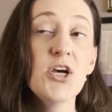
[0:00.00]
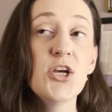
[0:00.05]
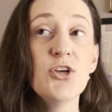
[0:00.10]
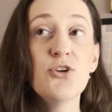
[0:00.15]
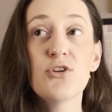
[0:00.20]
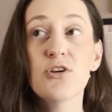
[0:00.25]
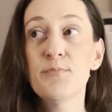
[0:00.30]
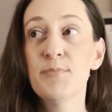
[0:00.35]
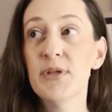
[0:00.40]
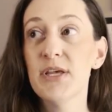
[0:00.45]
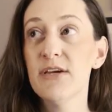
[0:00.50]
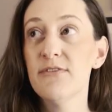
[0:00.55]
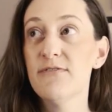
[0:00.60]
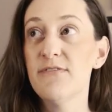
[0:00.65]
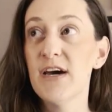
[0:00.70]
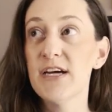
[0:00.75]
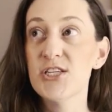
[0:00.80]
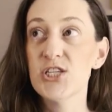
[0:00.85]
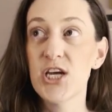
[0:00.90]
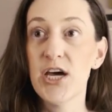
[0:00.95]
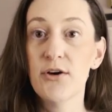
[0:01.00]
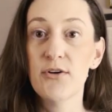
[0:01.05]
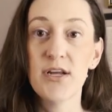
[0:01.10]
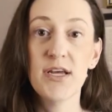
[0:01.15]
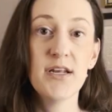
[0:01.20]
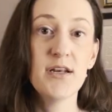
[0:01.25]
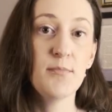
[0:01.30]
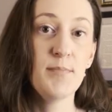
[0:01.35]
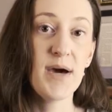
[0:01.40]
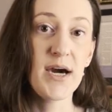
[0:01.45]
You could play fetch out
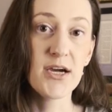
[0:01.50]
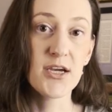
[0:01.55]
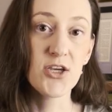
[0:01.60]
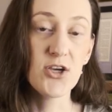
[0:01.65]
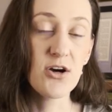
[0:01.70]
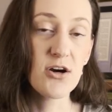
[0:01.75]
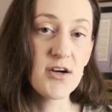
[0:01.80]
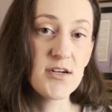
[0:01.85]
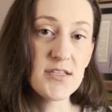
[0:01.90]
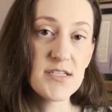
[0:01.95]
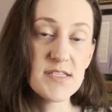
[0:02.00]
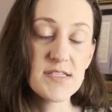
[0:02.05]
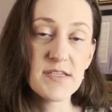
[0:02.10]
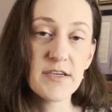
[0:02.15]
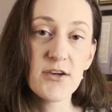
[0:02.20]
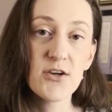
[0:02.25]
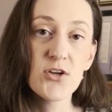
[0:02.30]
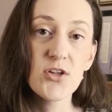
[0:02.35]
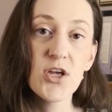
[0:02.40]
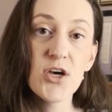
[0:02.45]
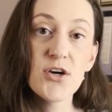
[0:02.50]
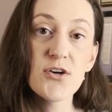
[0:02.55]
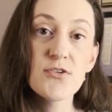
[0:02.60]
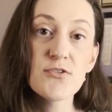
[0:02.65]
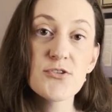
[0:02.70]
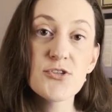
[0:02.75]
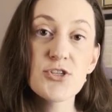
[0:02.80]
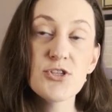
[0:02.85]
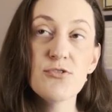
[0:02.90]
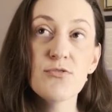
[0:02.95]
in a backyard that's enclosed.